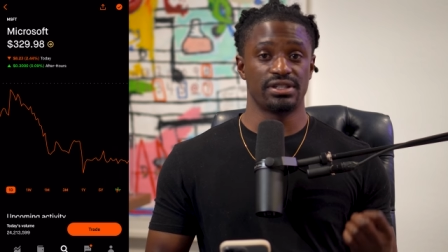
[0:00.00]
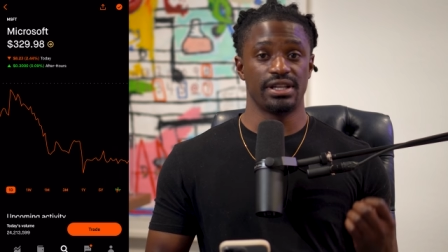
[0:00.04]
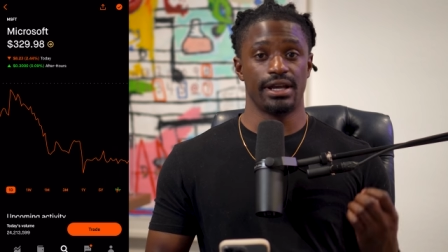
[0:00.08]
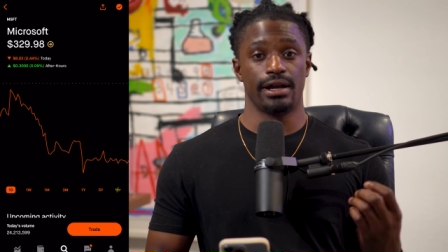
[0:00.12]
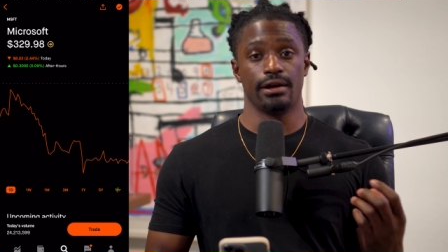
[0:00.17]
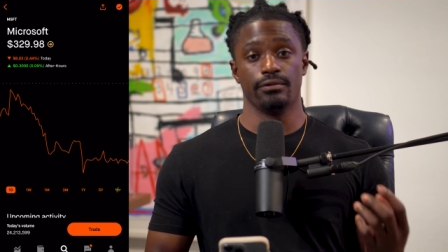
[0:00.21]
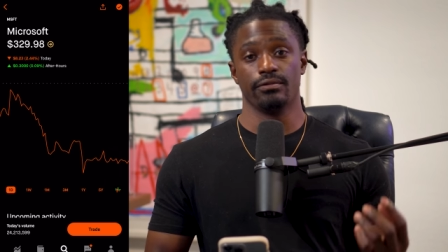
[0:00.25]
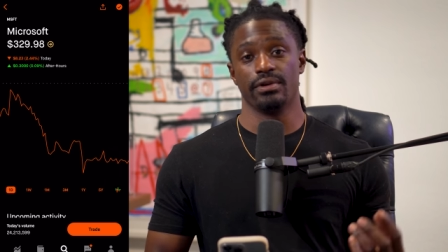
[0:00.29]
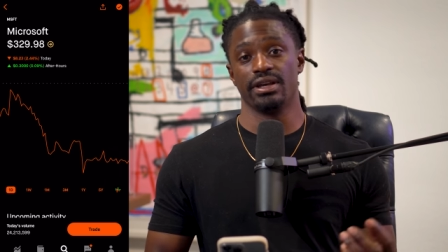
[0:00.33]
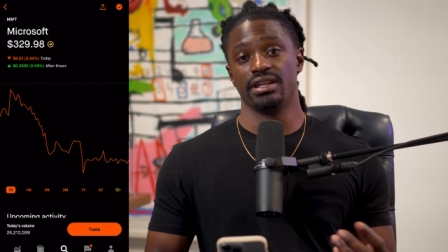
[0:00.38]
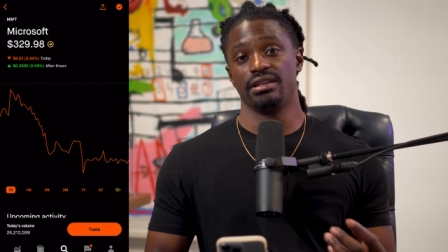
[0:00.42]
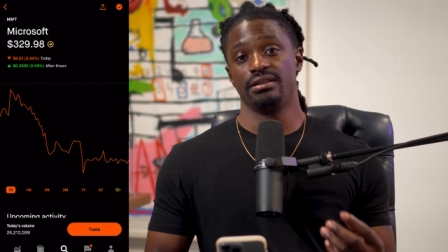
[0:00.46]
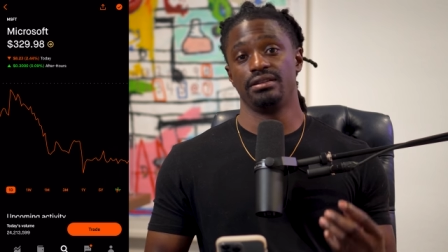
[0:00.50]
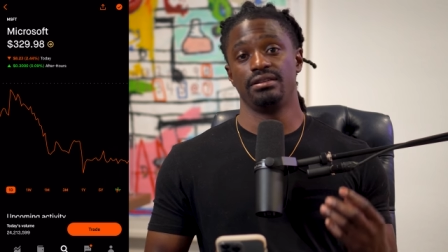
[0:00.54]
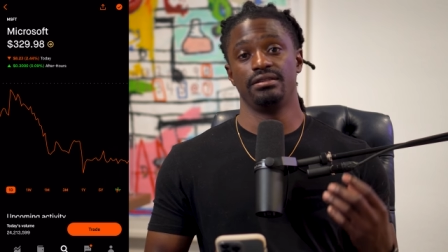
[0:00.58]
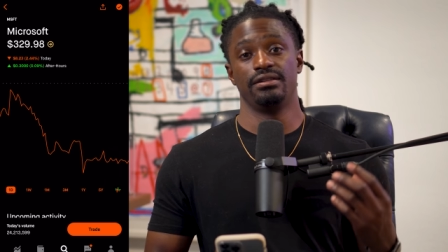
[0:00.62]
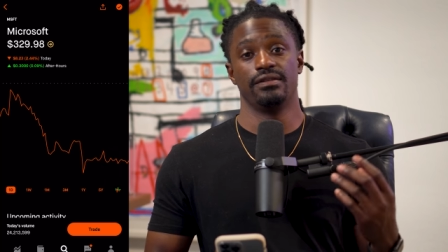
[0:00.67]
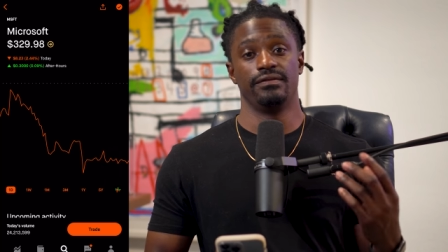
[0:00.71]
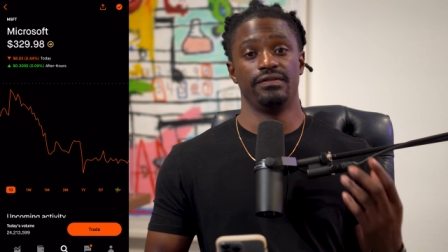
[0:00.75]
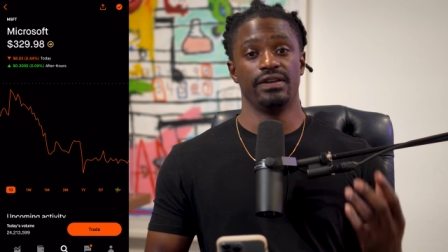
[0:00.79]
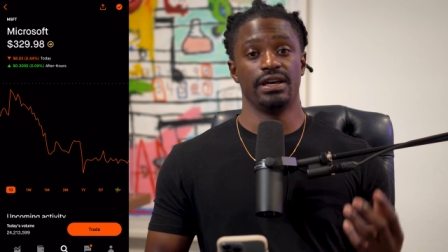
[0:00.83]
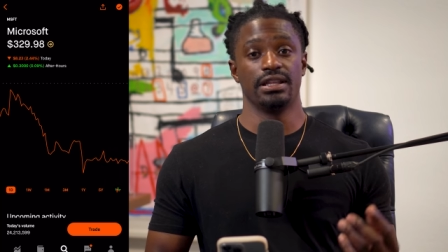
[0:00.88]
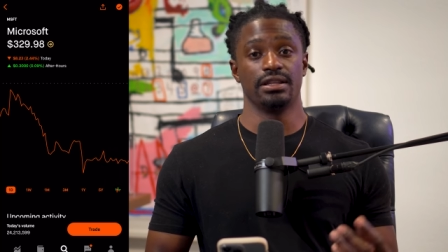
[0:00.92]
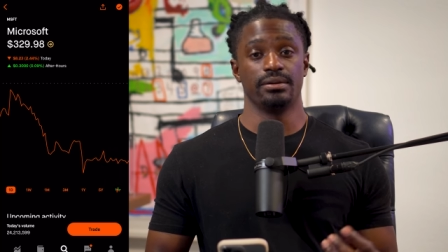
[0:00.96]
they already
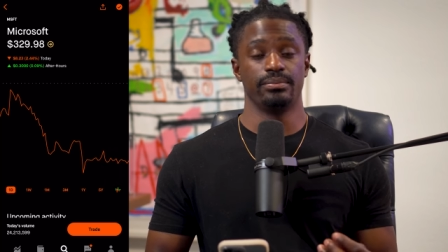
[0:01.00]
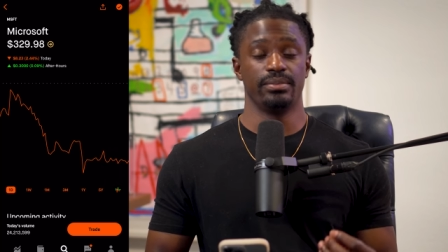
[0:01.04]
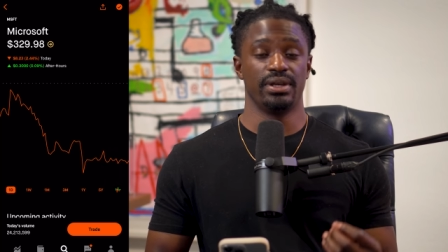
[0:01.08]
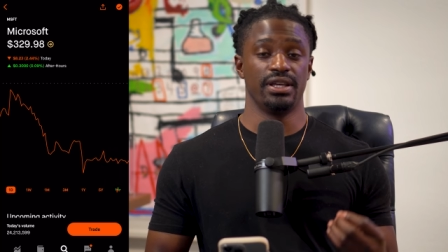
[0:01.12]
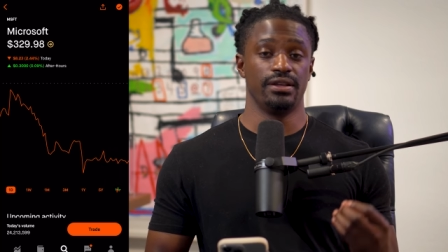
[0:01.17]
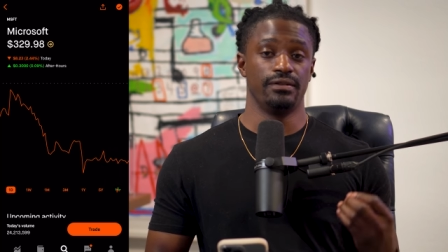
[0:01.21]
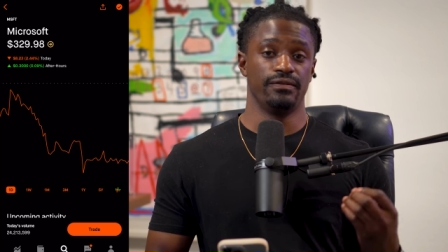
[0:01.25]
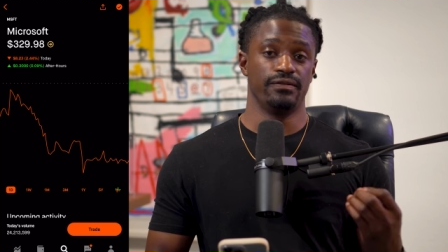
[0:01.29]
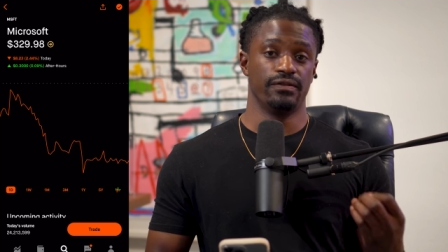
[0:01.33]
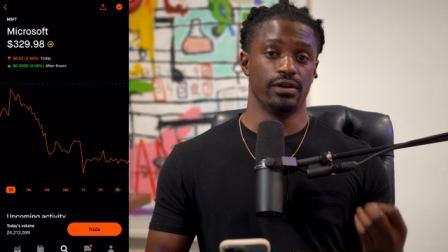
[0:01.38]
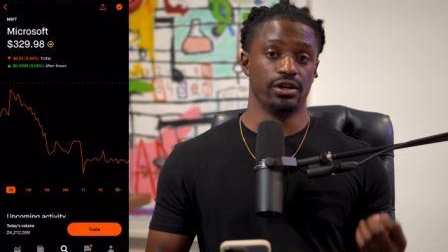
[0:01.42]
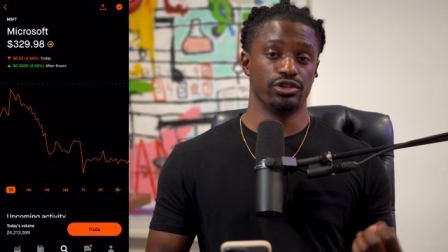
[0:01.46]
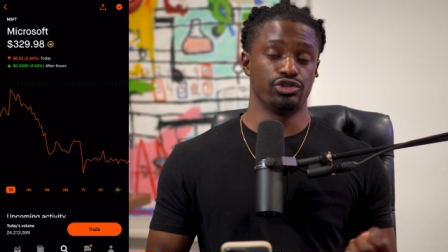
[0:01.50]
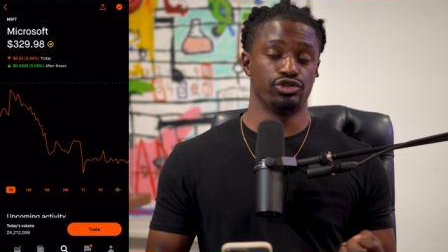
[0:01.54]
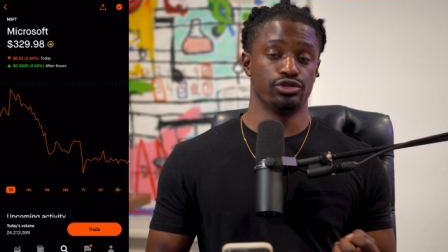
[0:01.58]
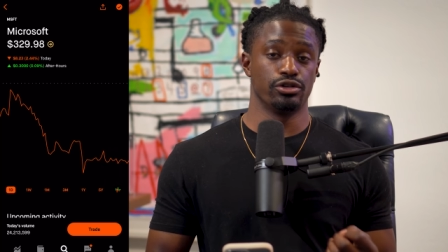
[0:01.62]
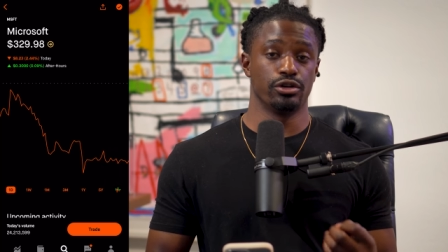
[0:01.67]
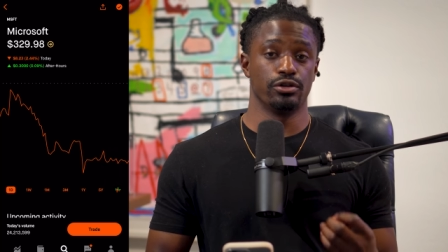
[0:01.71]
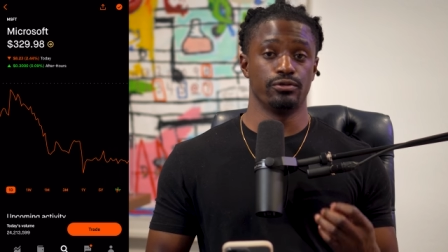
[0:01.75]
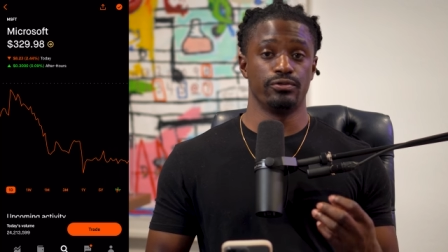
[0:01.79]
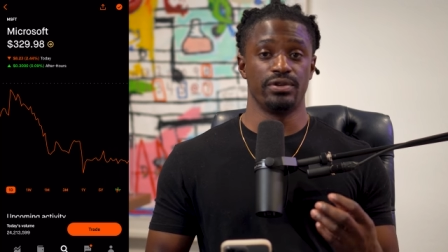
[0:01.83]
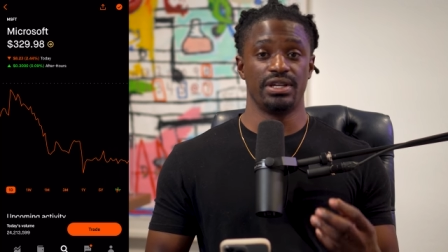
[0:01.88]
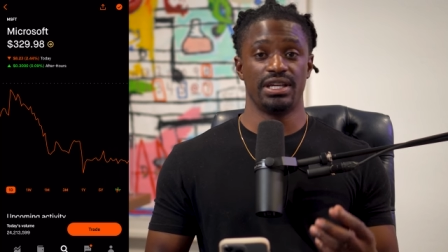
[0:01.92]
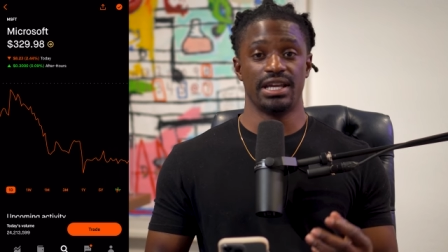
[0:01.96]
development
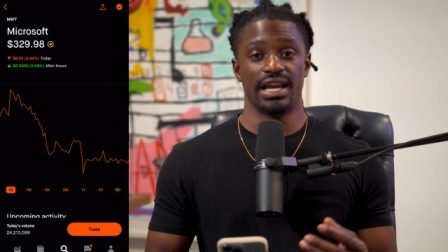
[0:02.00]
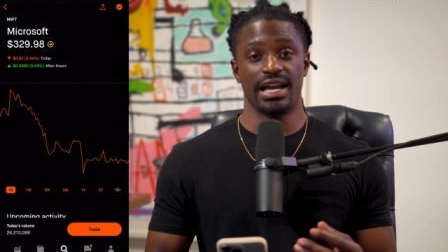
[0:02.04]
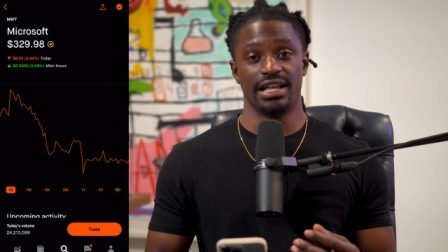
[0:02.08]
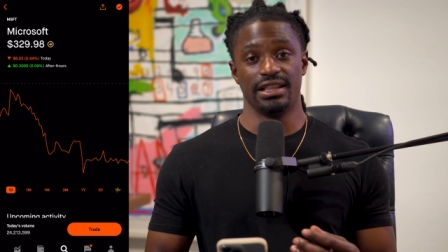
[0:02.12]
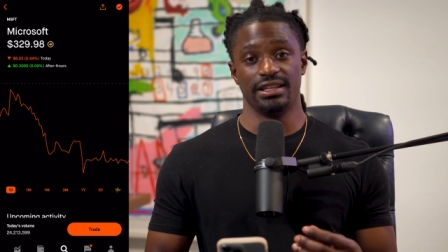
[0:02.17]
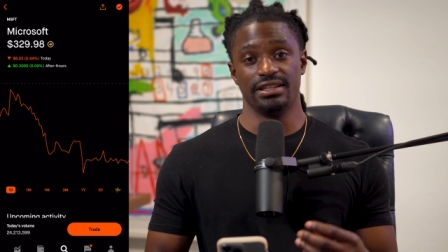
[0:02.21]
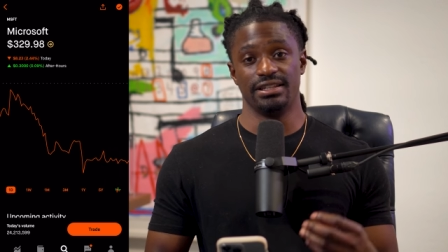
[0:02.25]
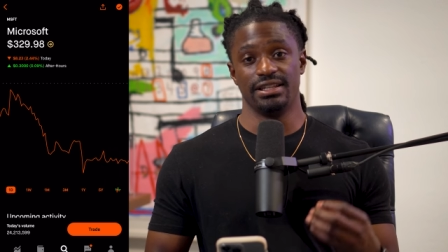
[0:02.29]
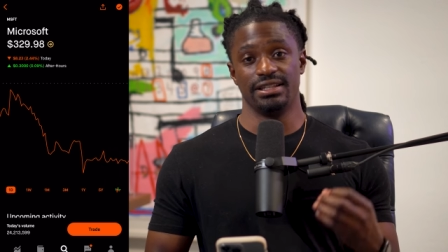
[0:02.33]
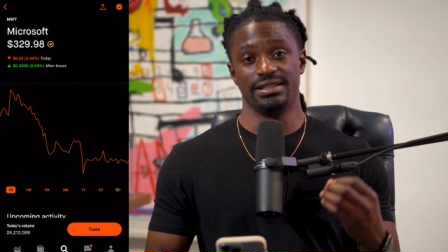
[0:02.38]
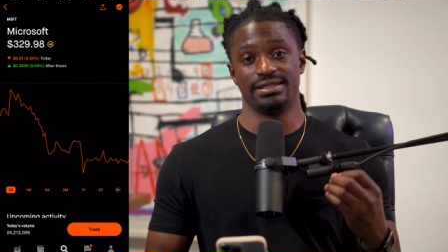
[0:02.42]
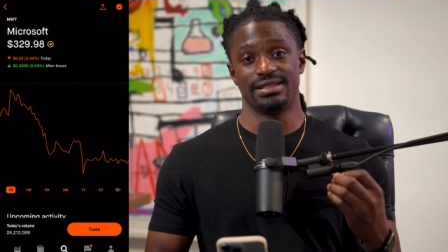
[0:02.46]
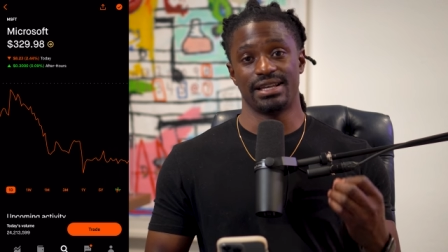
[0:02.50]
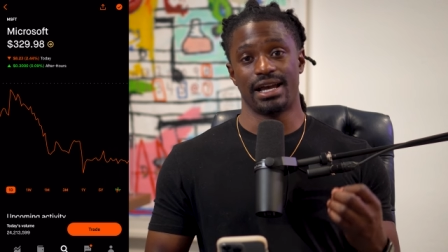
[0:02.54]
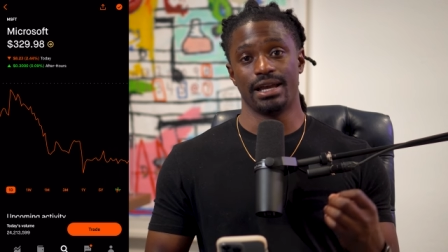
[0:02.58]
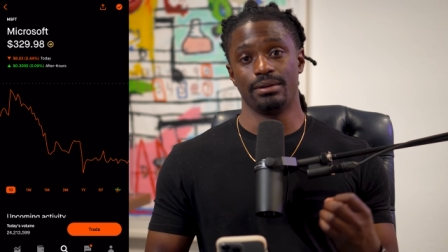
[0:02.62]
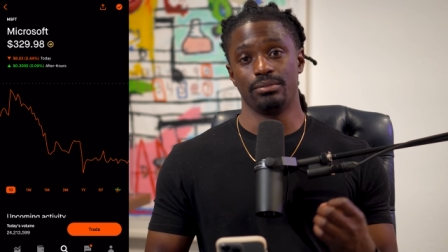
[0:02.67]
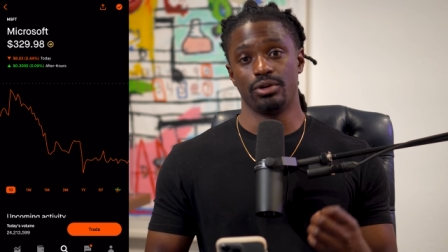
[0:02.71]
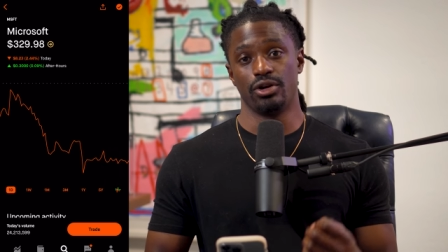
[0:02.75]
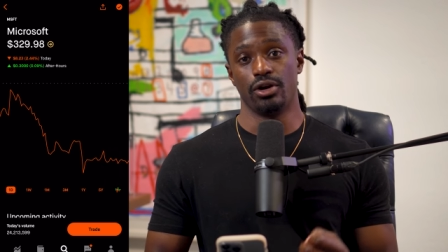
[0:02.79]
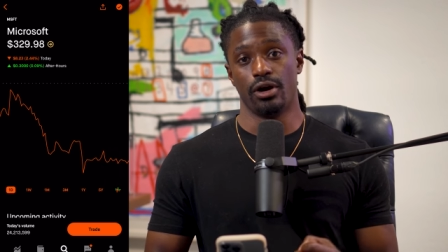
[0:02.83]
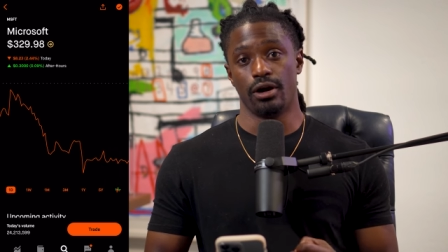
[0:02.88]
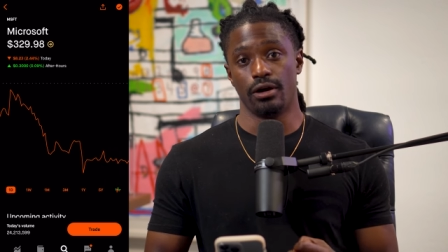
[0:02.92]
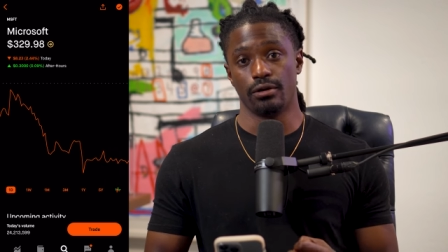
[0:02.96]
virtual reality
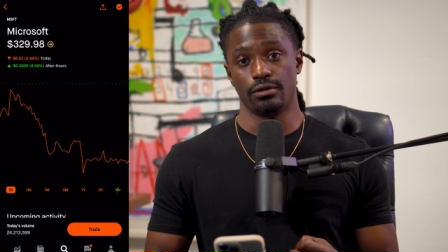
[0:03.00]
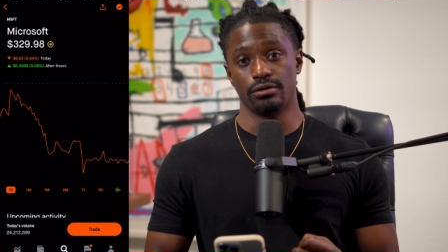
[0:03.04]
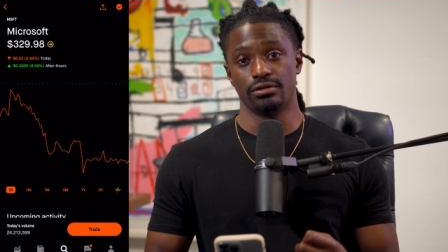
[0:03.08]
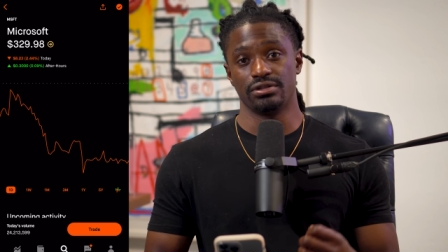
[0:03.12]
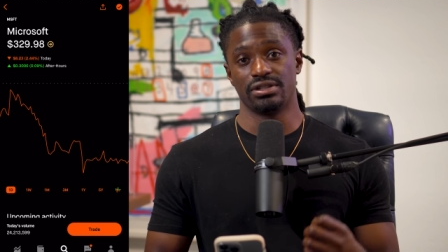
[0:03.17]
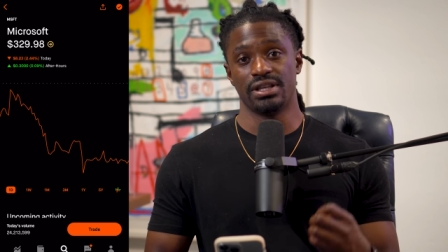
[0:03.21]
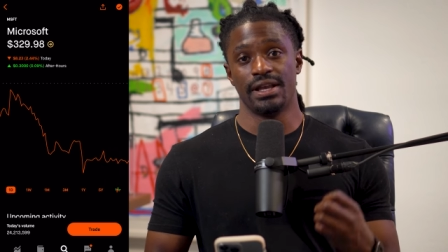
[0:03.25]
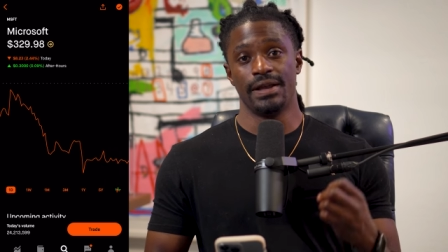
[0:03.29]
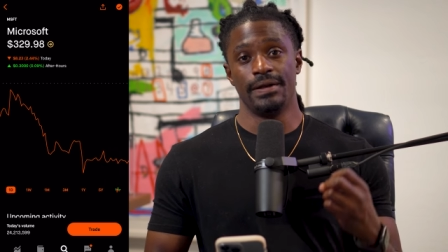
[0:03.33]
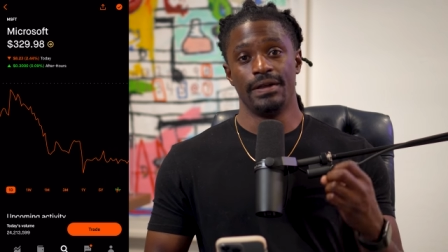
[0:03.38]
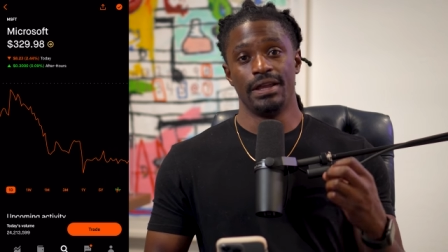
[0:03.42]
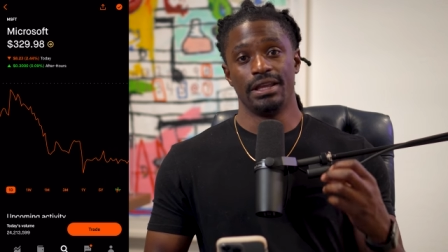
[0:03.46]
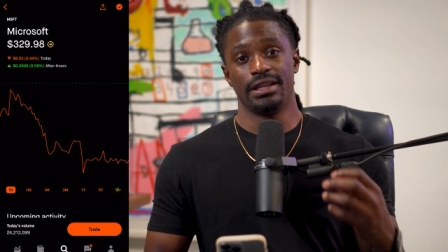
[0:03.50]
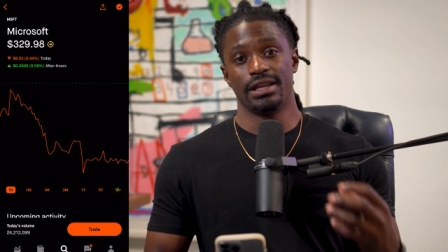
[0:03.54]
type goggles.